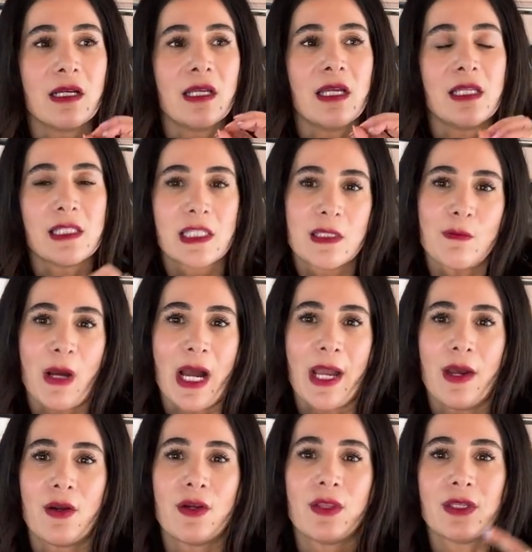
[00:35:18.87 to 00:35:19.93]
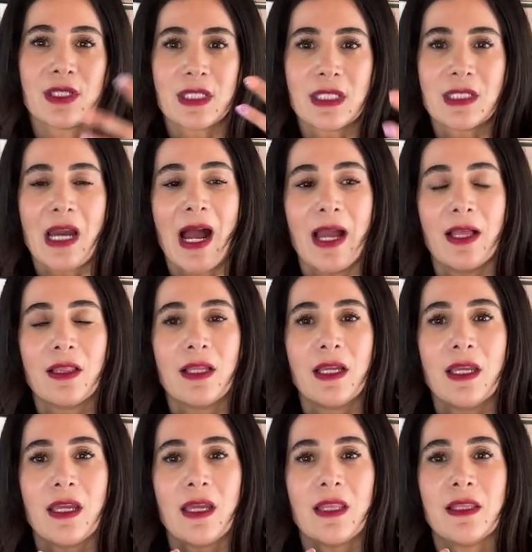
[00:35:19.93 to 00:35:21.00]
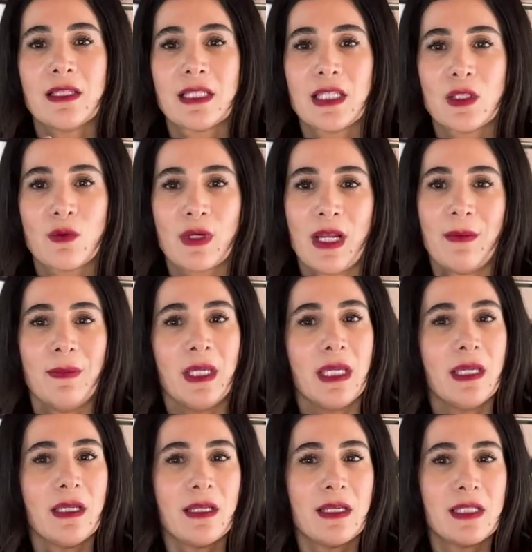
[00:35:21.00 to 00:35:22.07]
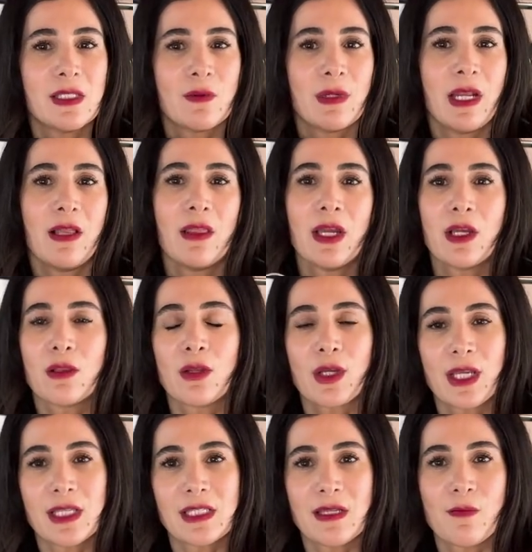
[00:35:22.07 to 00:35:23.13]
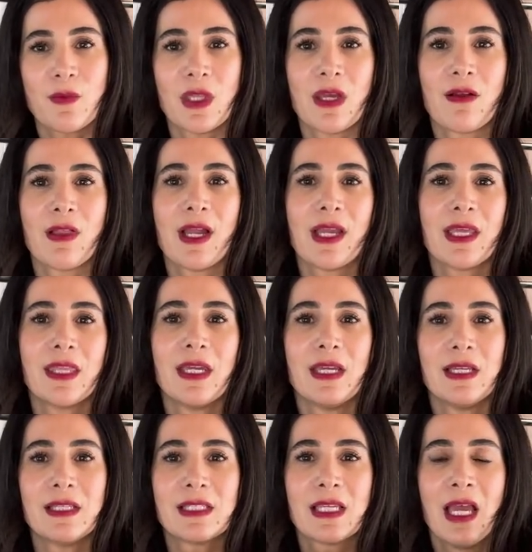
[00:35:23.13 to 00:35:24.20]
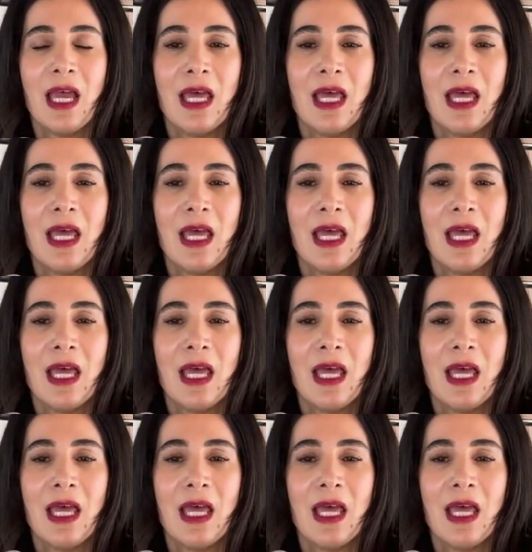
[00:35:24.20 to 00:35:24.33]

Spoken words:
inspire the styling, and this is what I mean is when I like look at something like this,